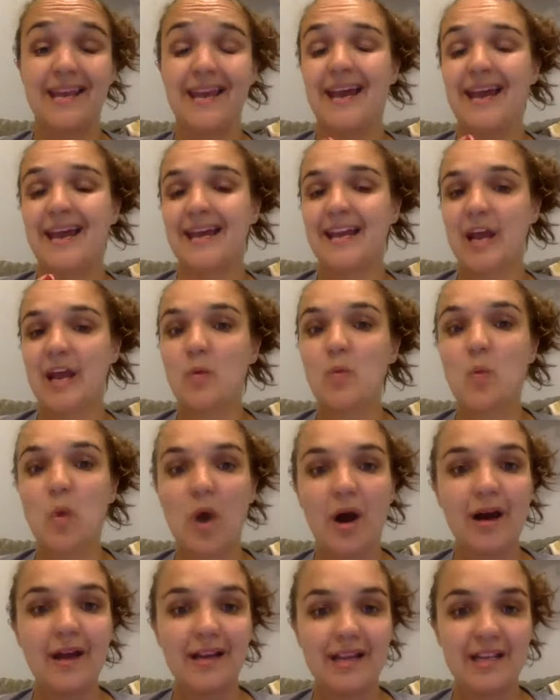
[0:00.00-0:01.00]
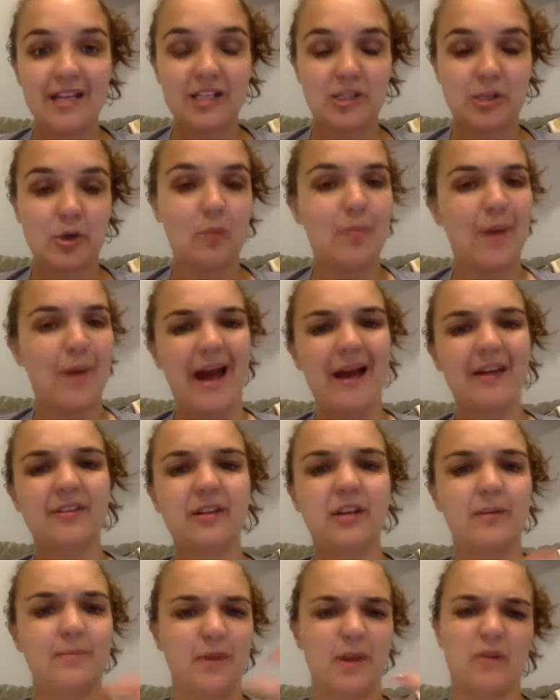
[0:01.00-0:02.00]
And I wanted so badly
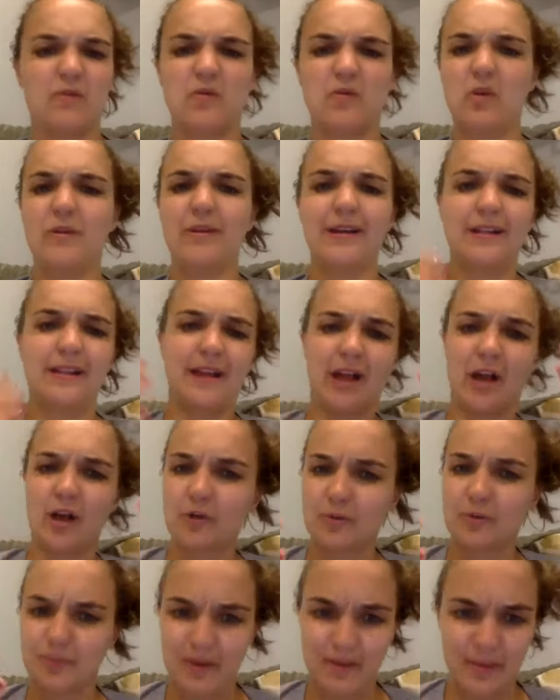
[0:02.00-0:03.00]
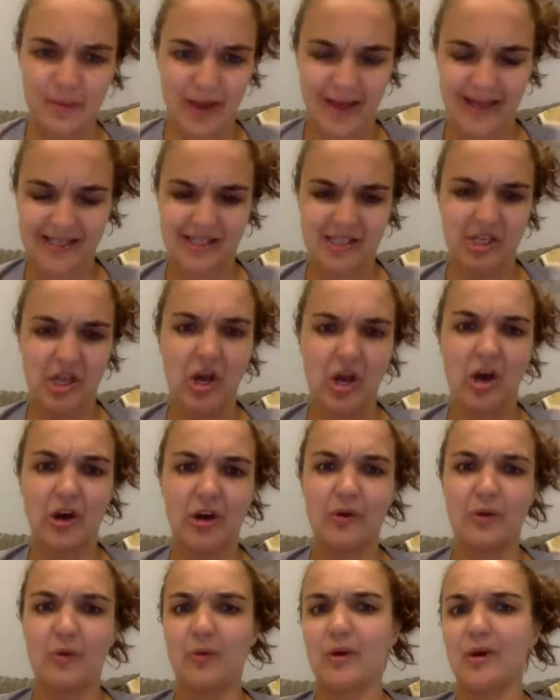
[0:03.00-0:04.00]
to be enrolling like other people I
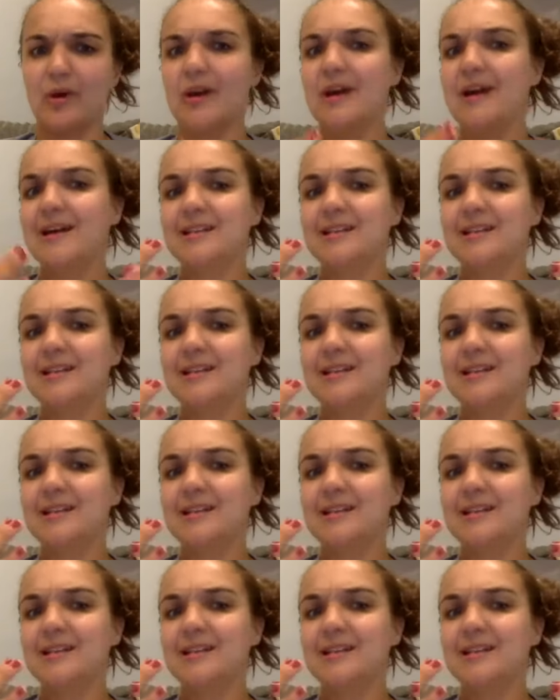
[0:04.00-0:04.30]
saw or